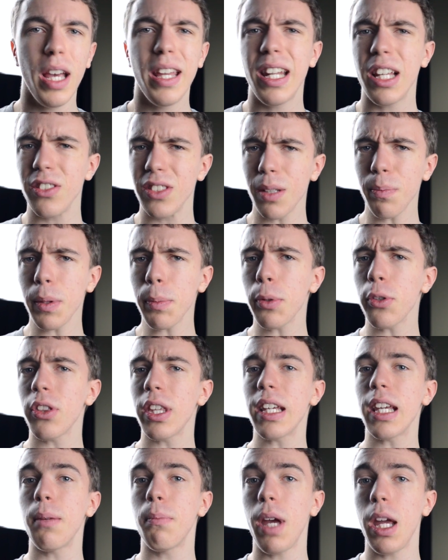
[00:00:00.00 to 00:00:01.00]
Now some people
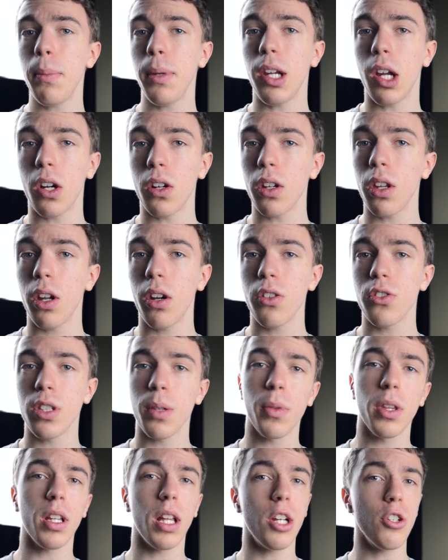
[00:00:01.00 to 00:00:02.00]
think it may be earlier,
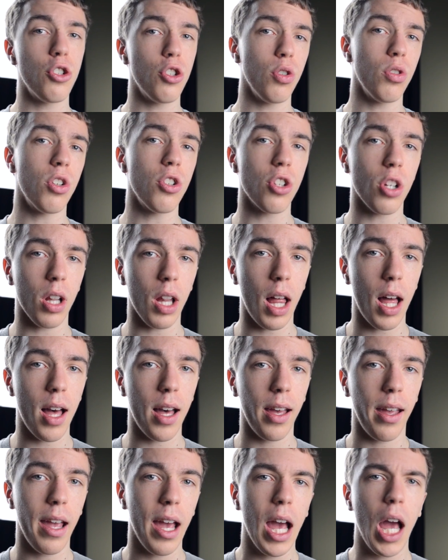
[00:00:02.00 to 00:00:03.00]
something like June or
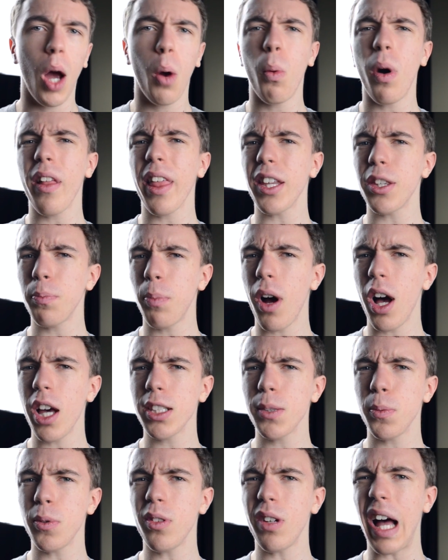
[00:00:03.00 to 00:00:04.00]
July, and while that's
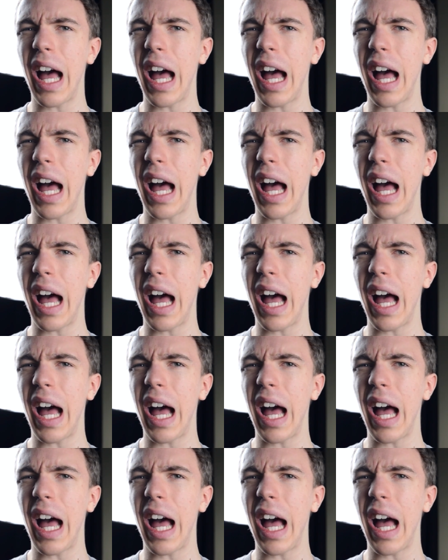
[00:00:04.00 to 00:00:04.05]
possible,